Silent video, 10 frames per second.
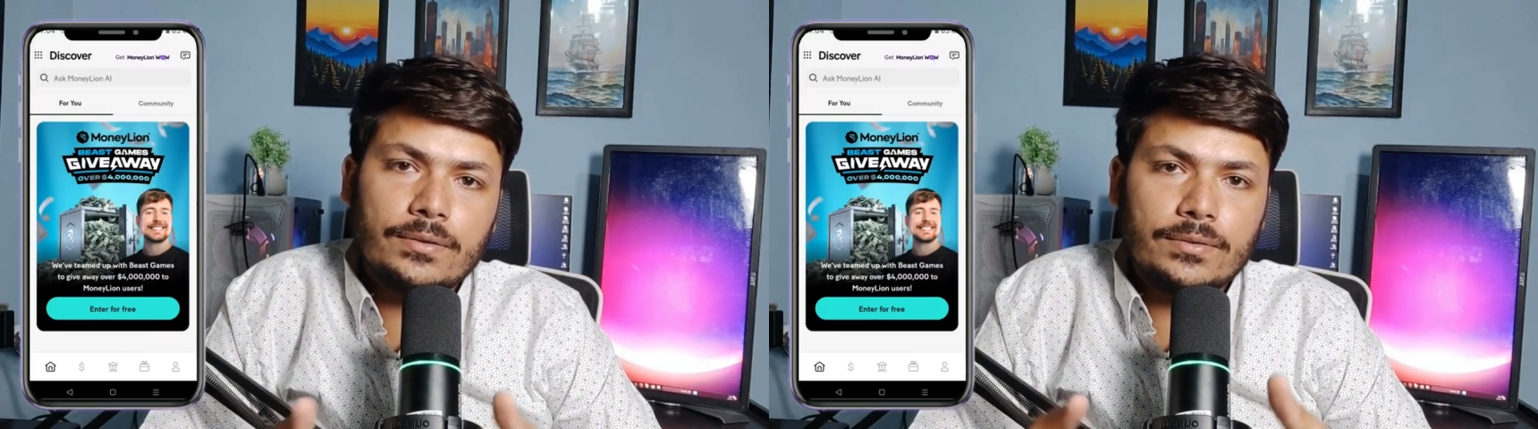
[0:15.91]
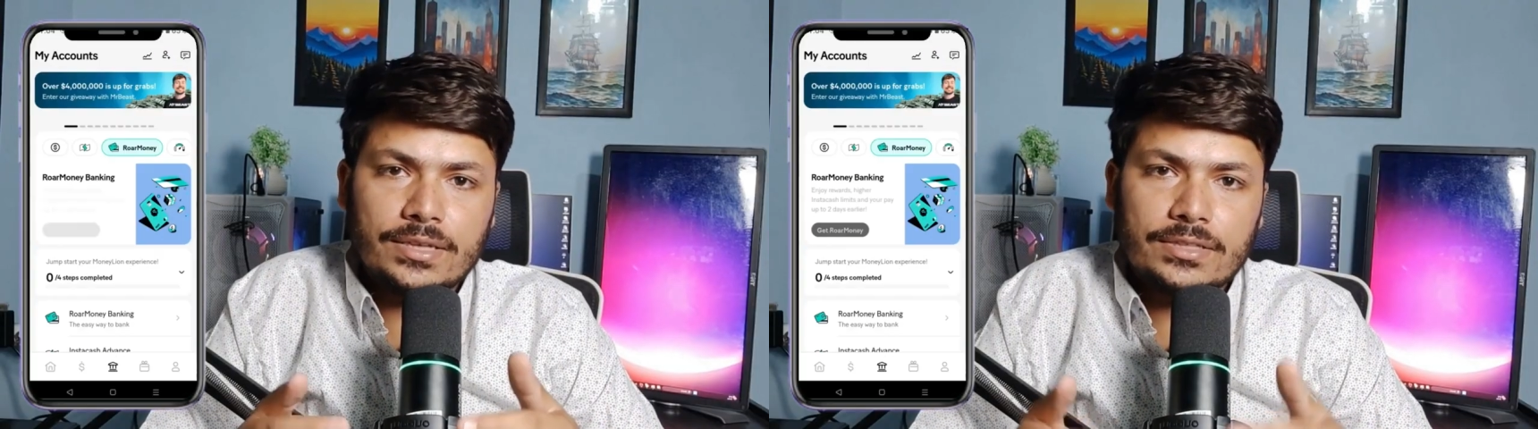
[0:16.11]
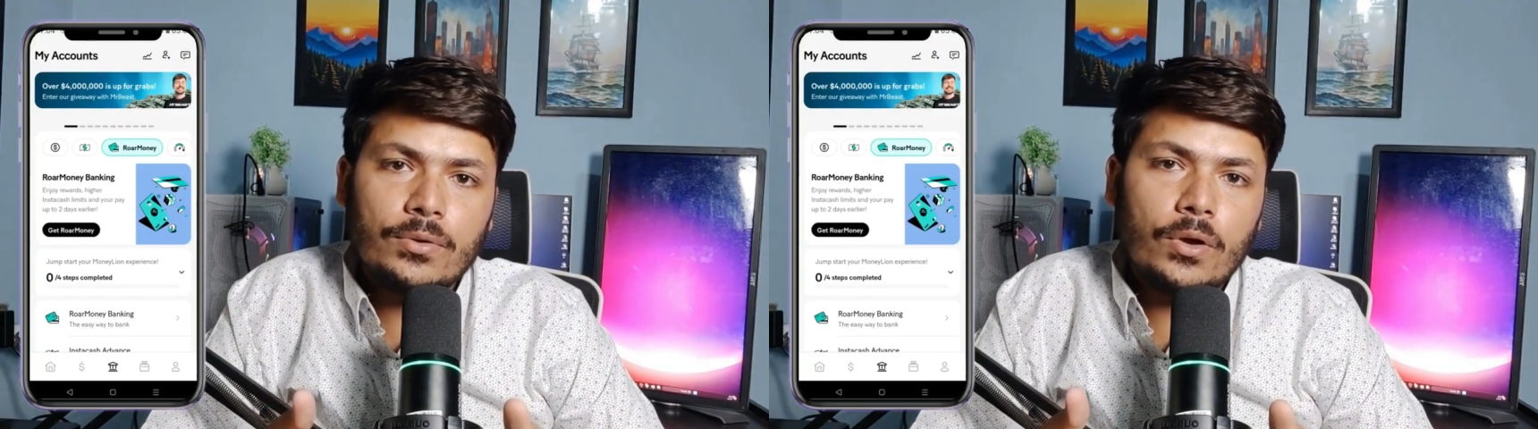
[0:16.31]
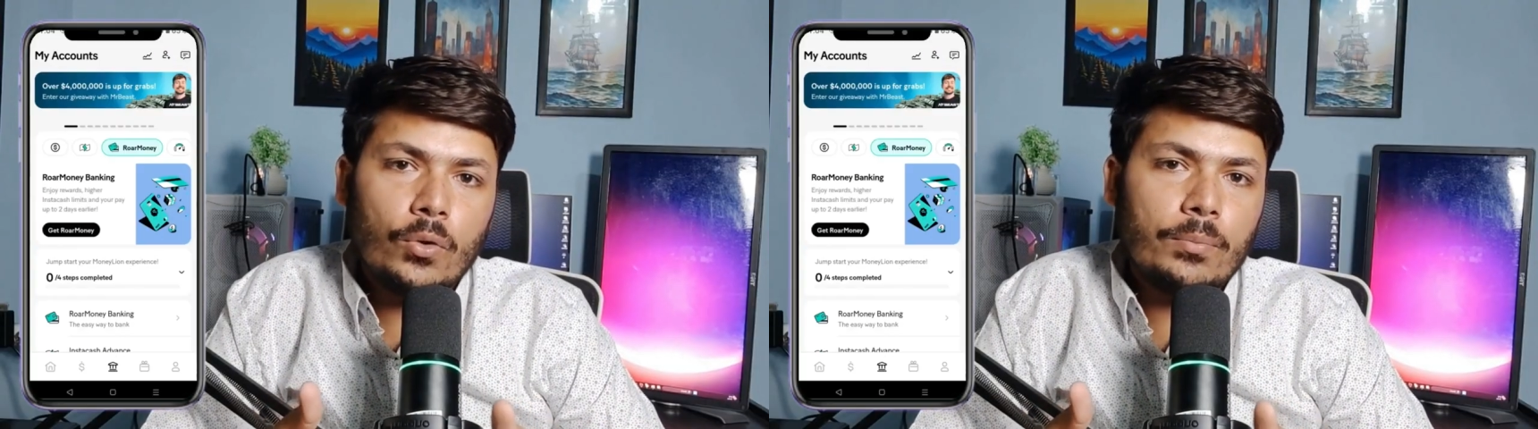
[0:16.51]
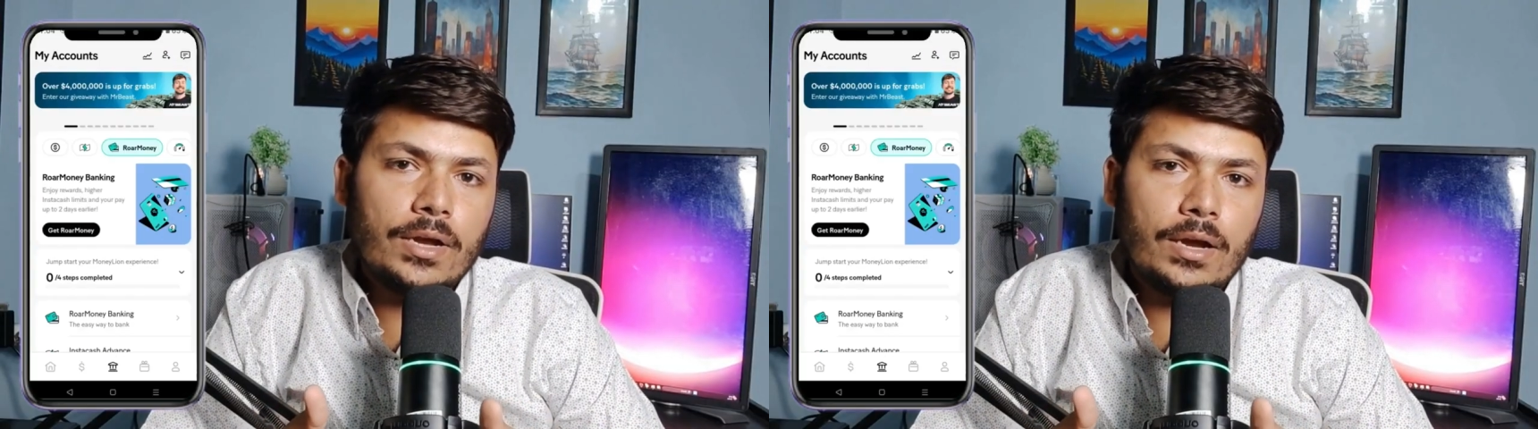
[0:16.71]
This will
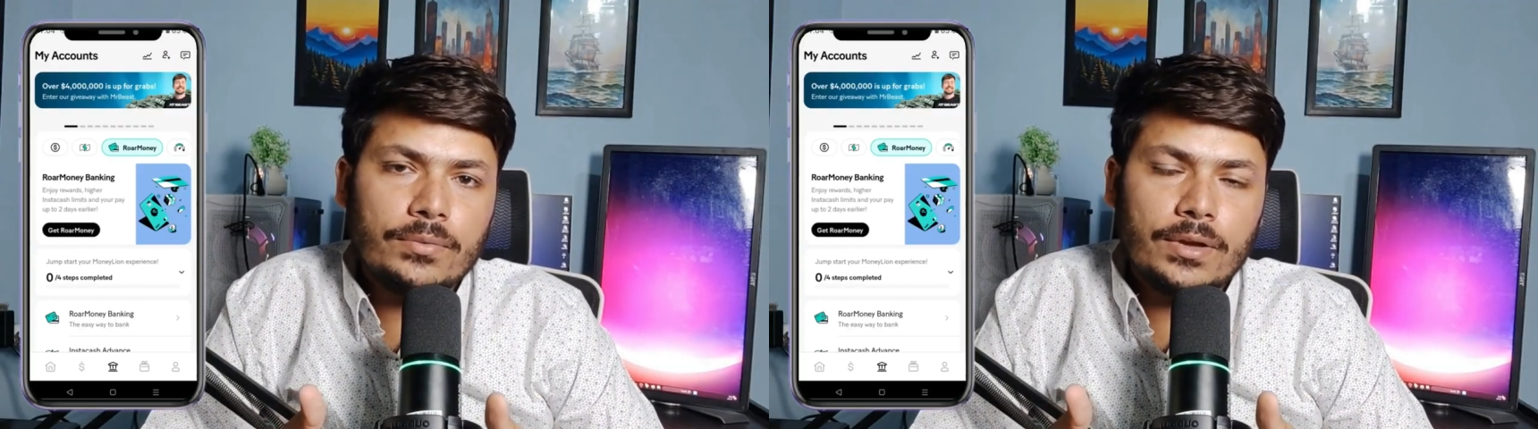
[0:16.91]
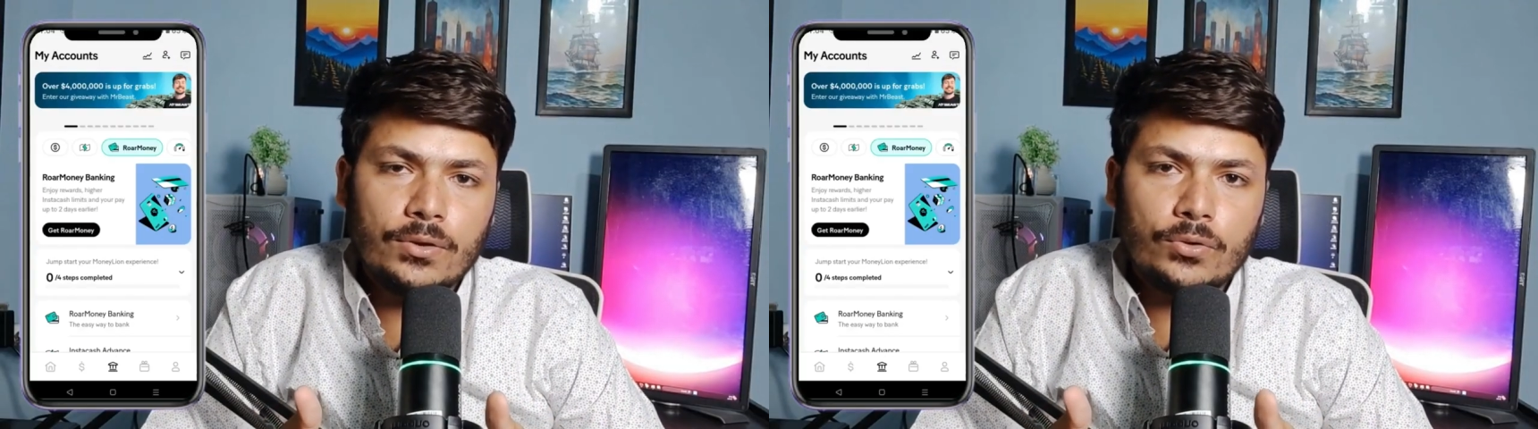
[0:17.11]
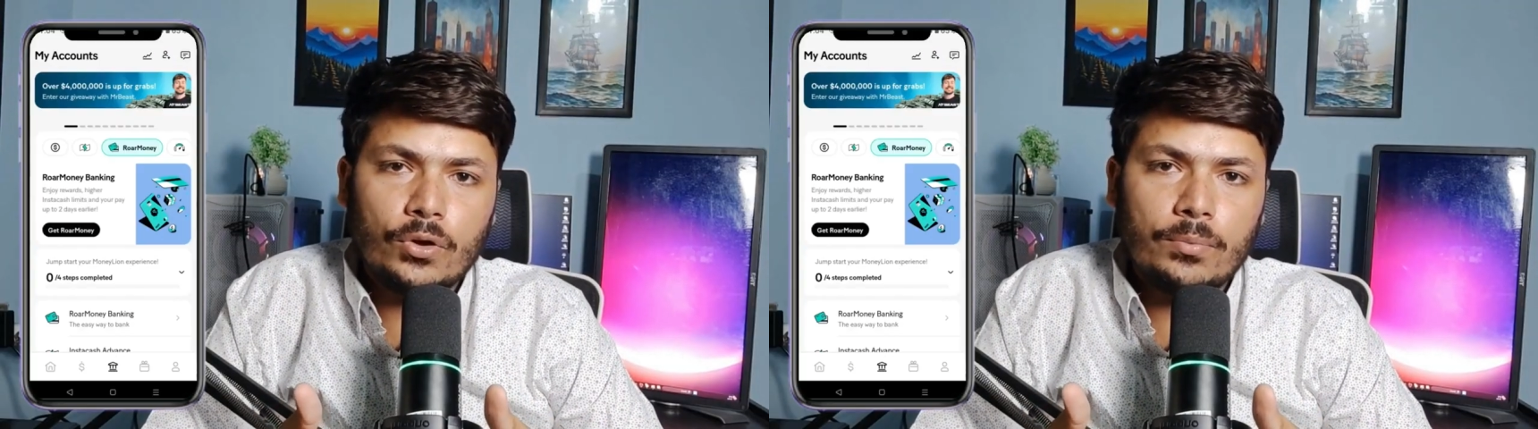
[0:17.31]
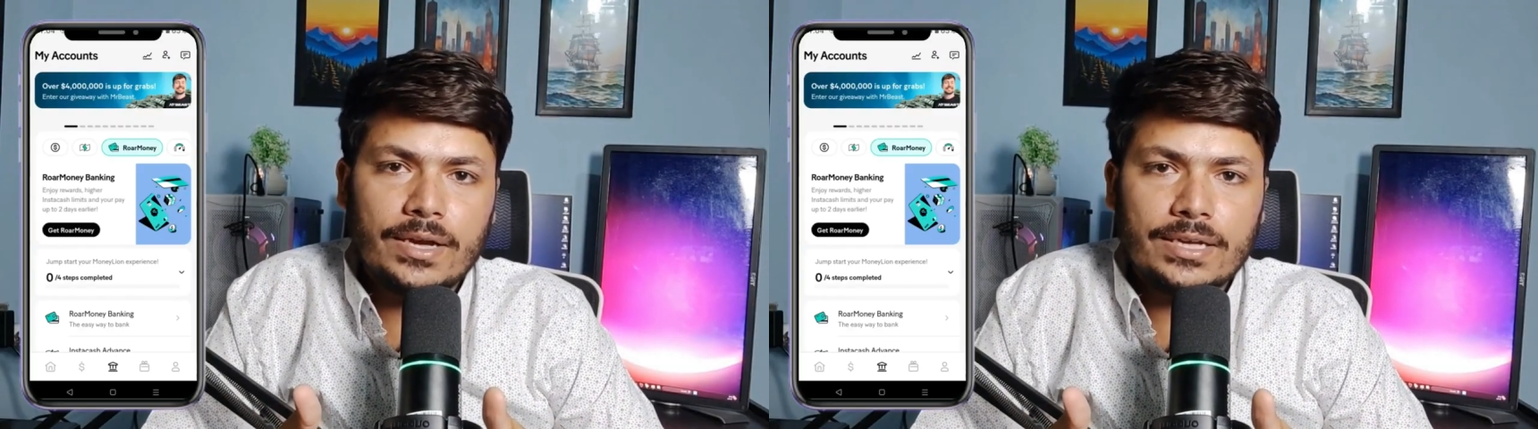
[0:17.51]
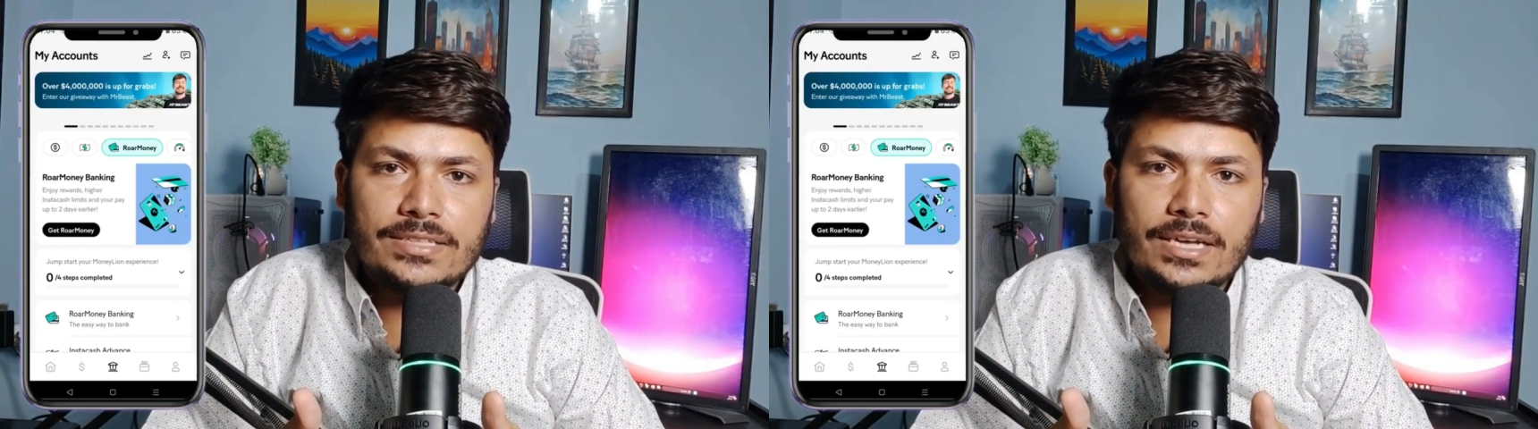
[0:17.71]
open up the Raw
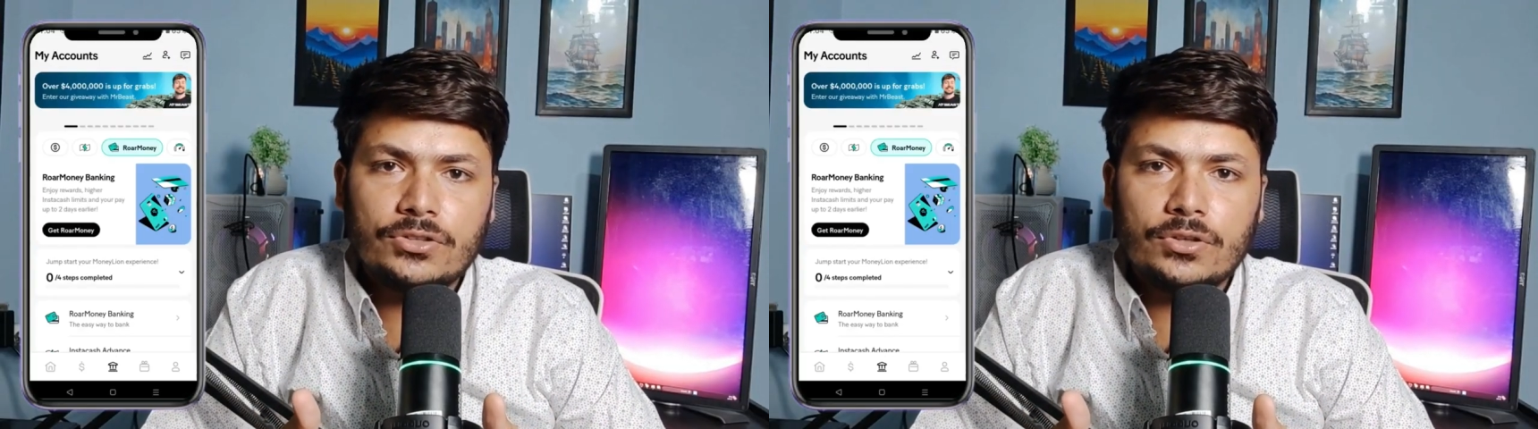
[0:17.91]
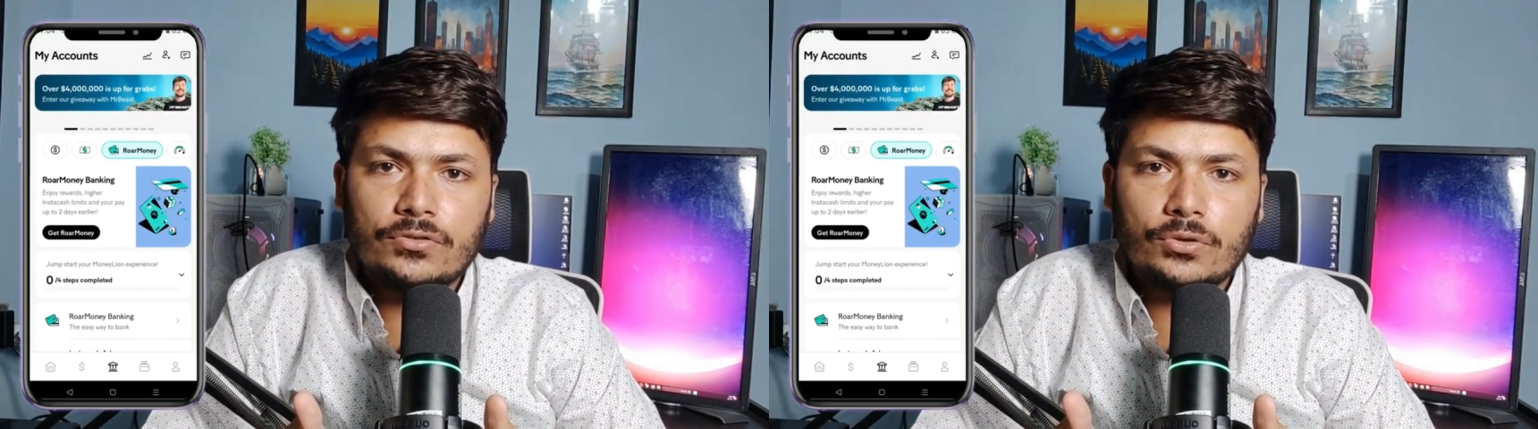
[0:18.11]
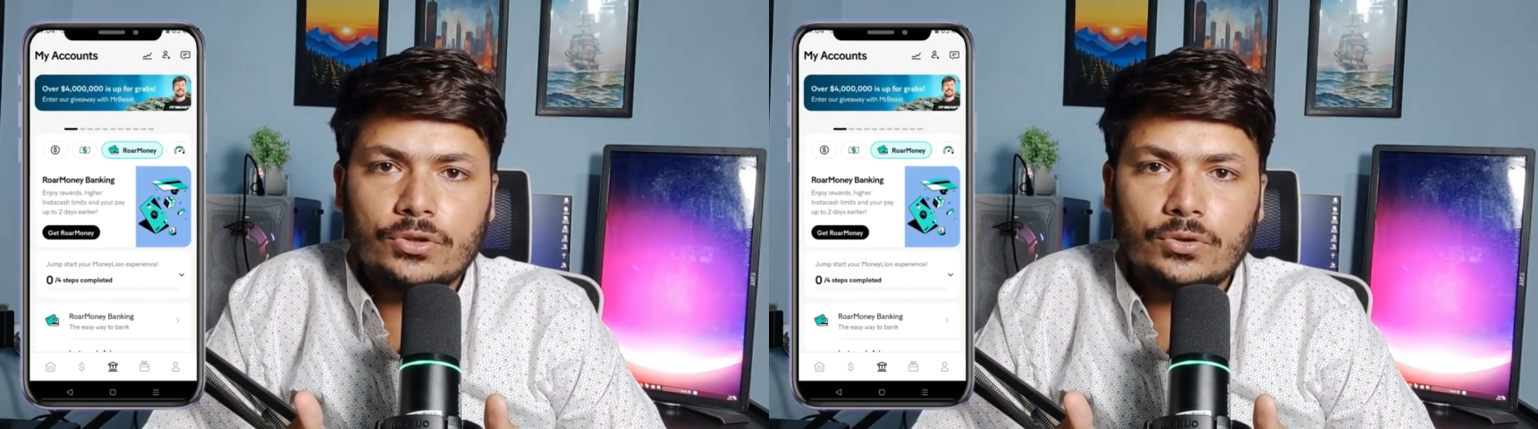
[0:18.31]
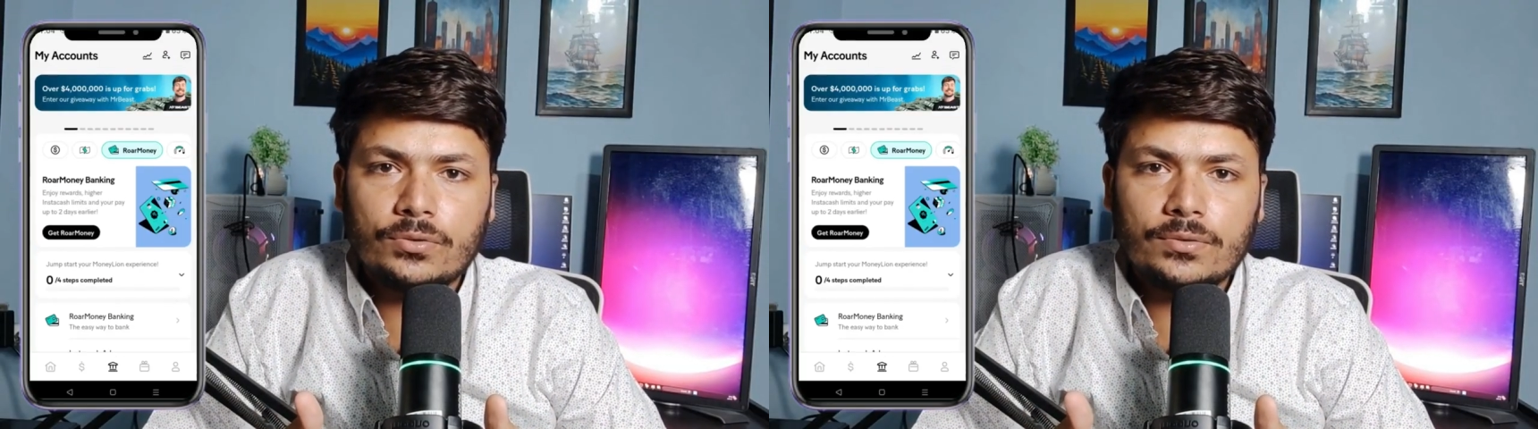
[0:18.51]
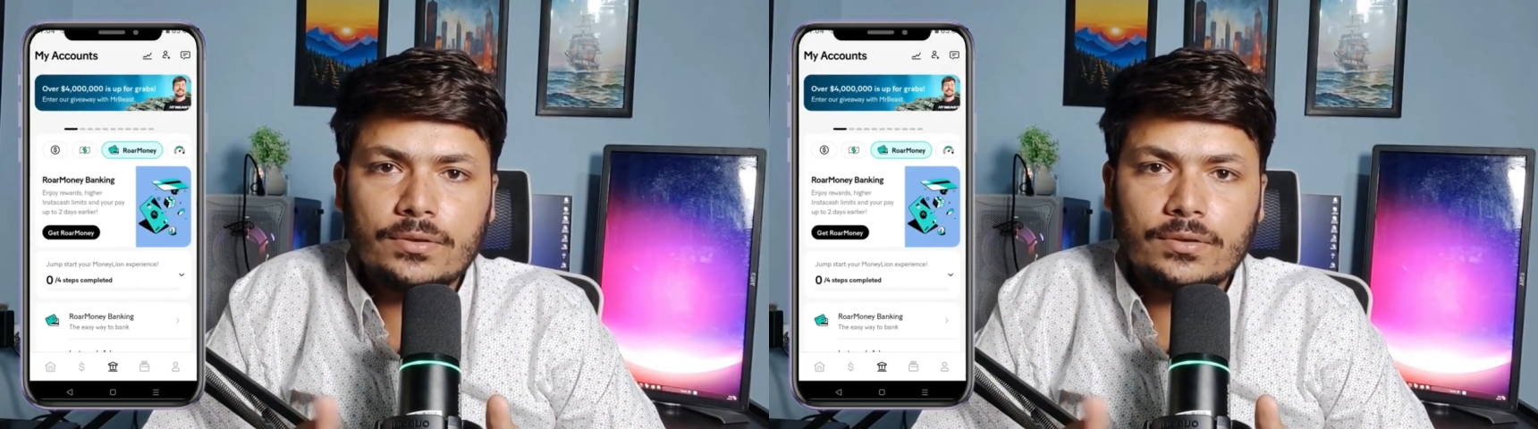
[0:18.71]
Money section for you.